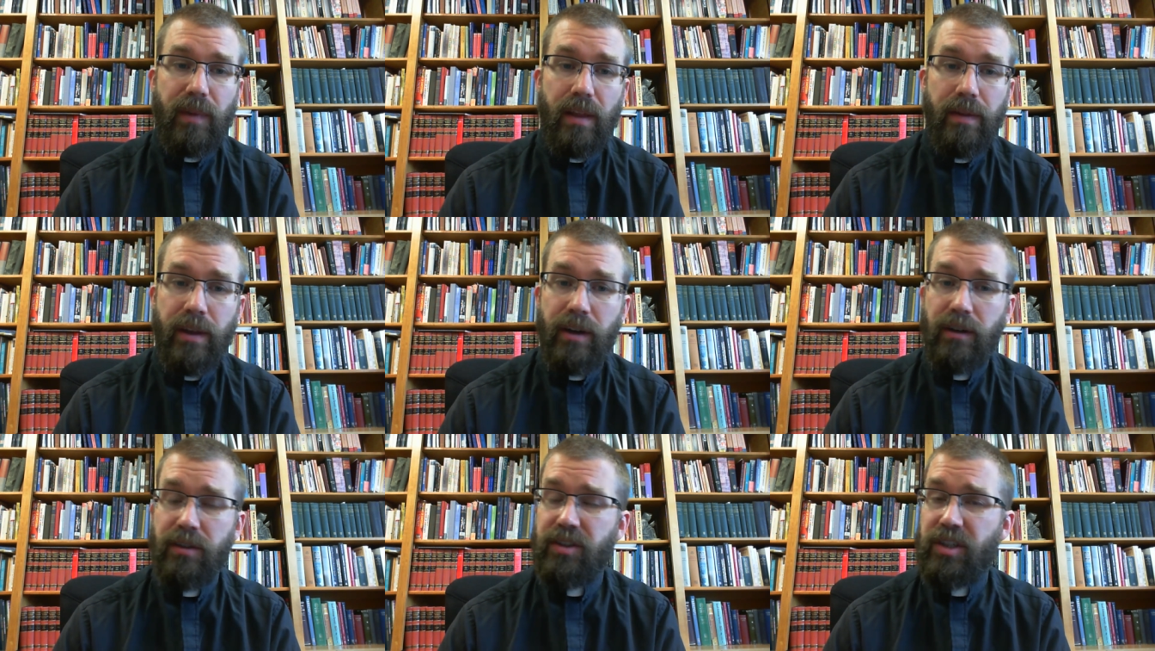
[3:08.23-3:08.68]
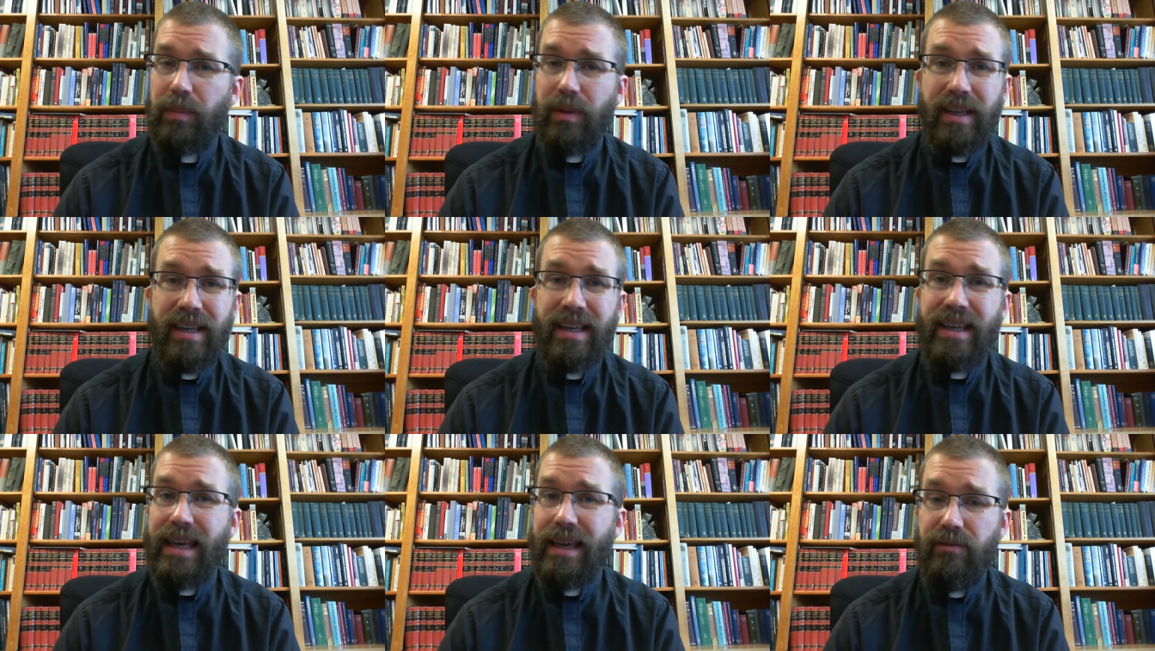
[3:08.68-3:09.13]
They're simply
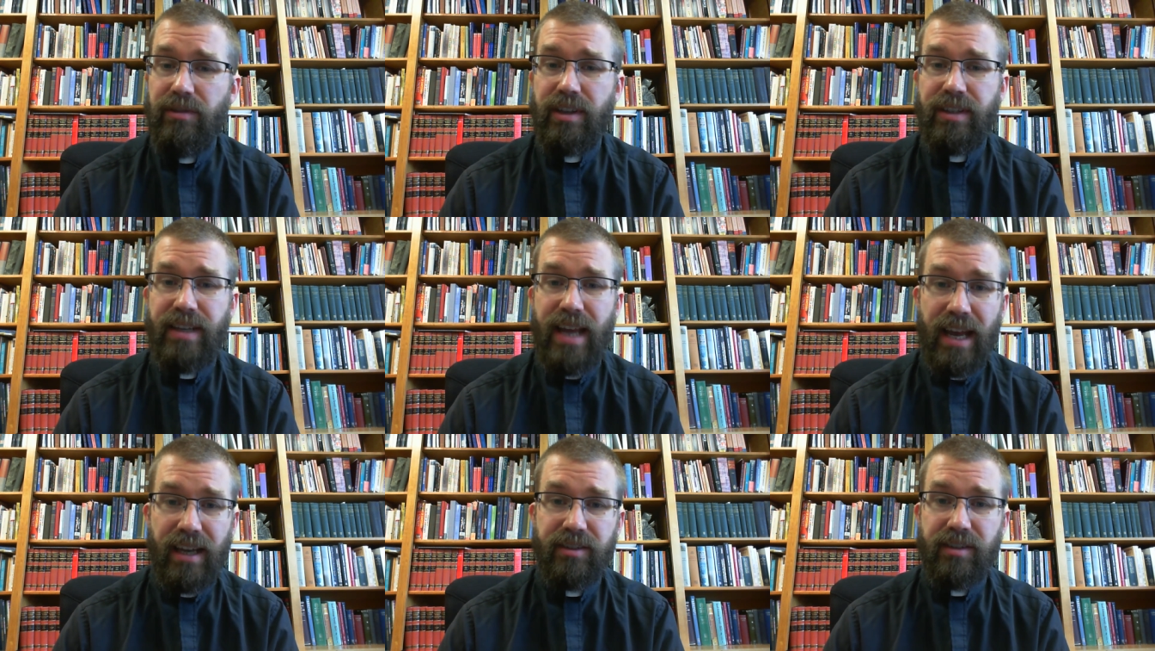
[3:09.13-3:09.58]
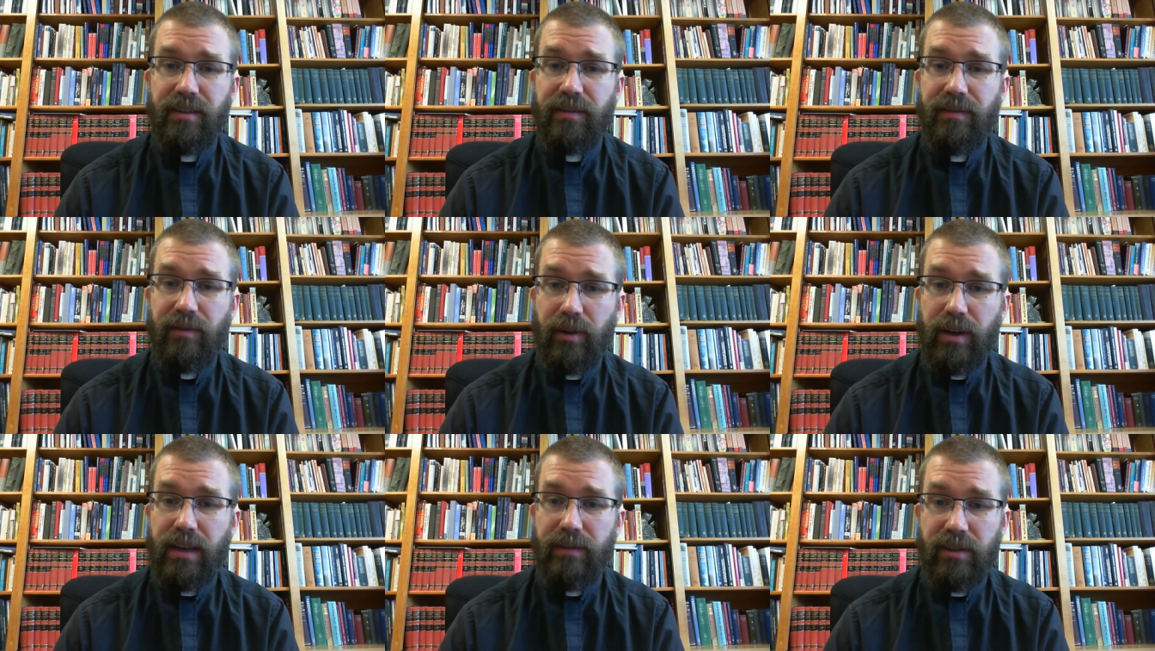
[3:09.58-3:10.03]
given the task of
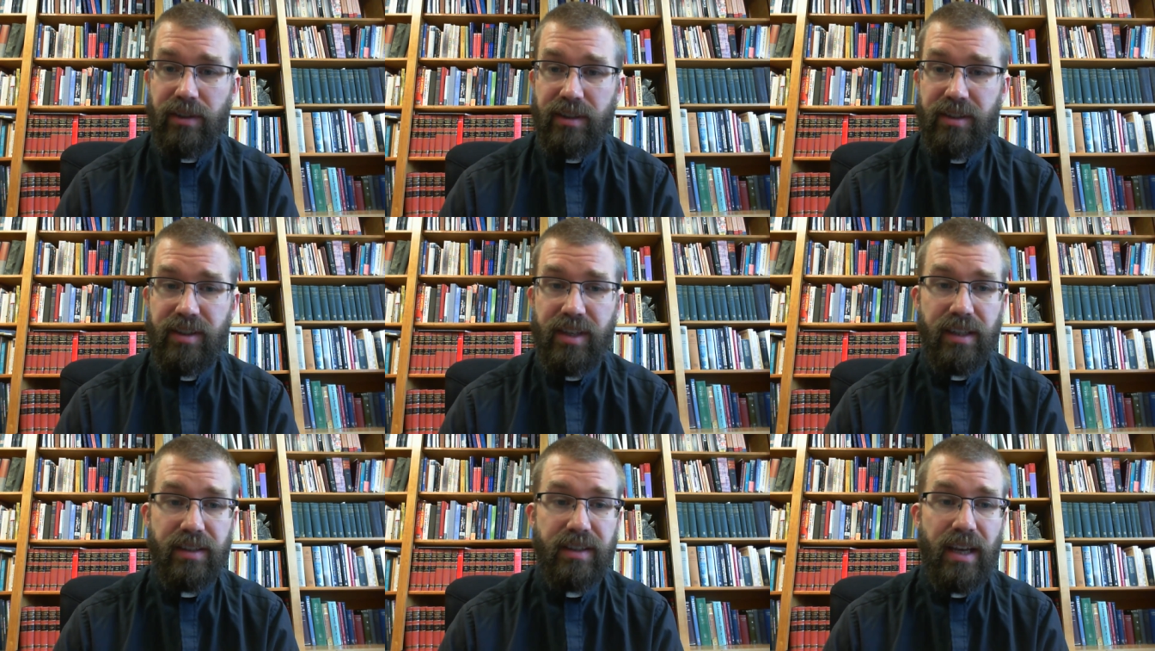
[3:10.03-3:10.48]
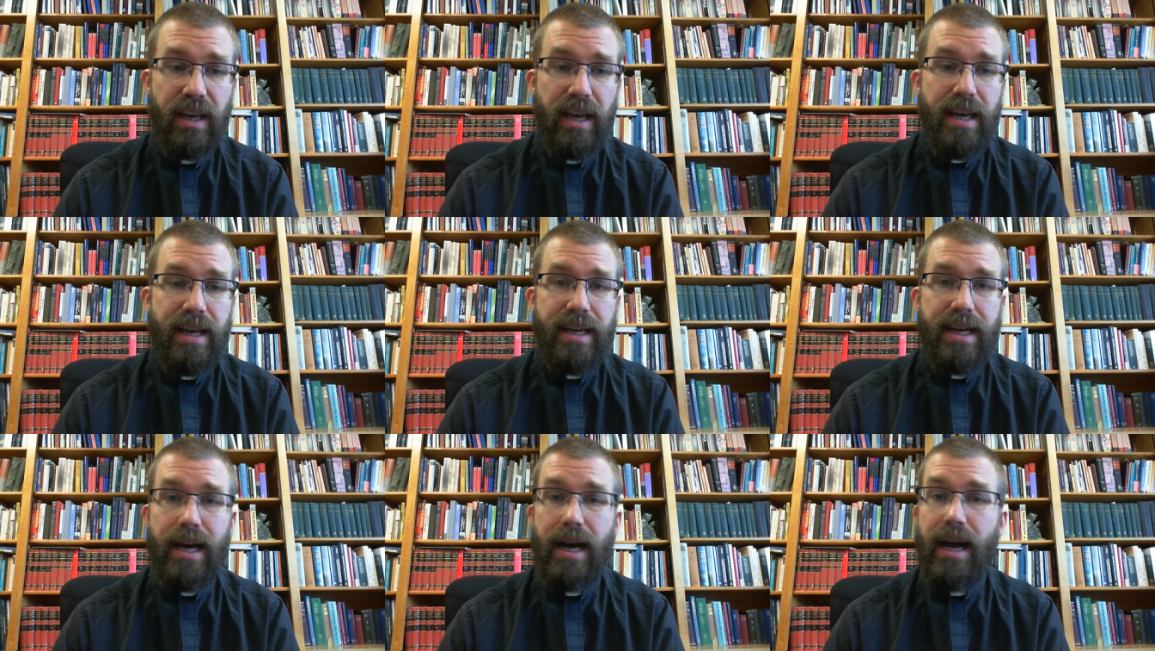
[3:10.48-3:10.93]
forgiving sins
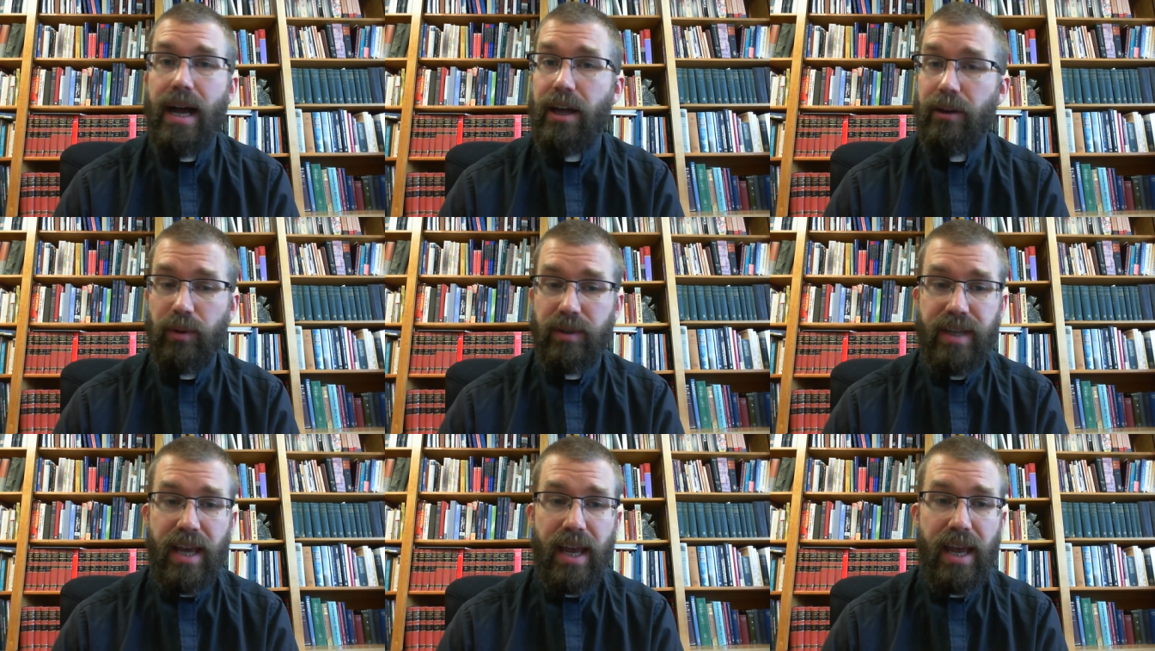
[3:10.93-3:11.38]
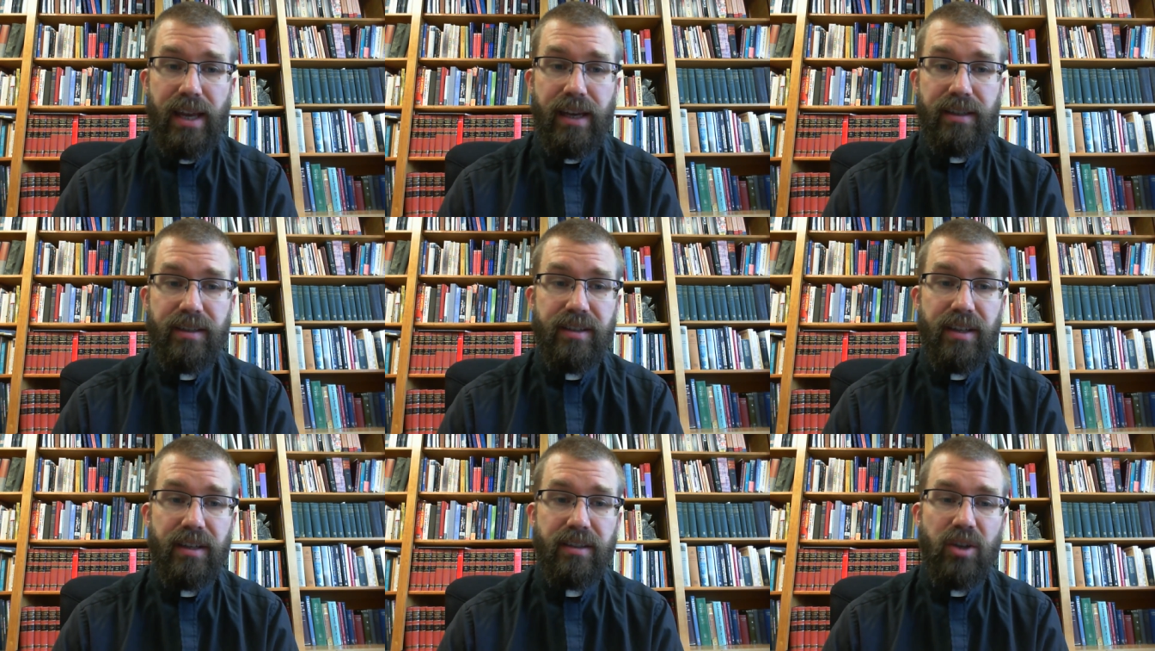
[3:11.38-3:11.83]
uh, and retaining
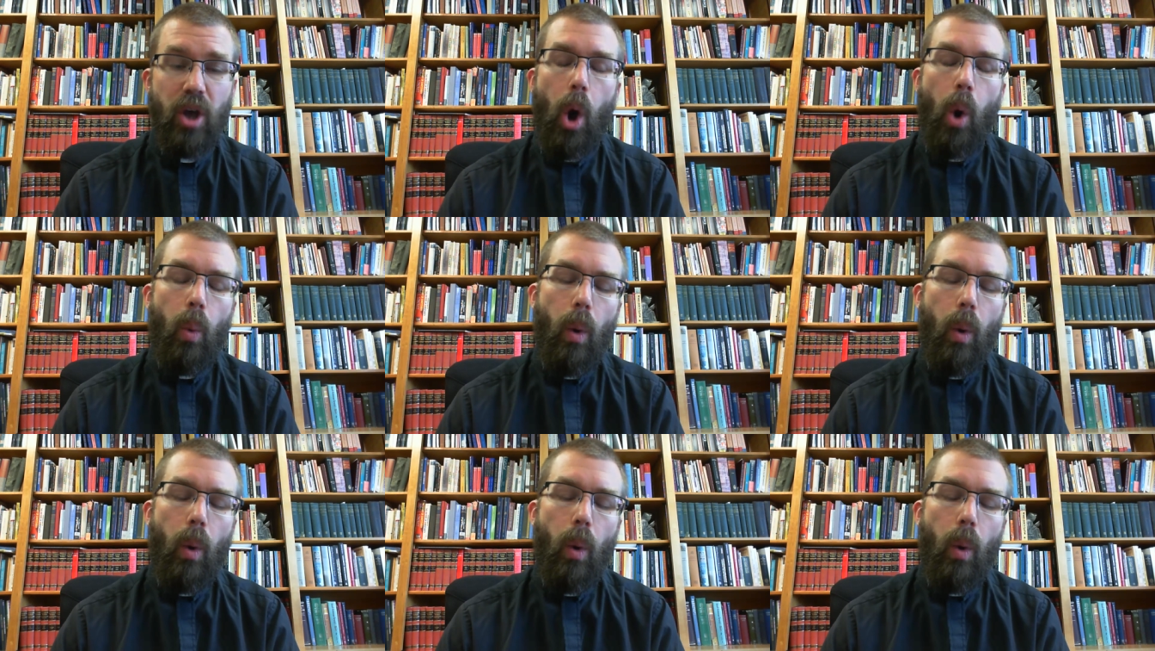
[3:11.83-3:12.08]
sins.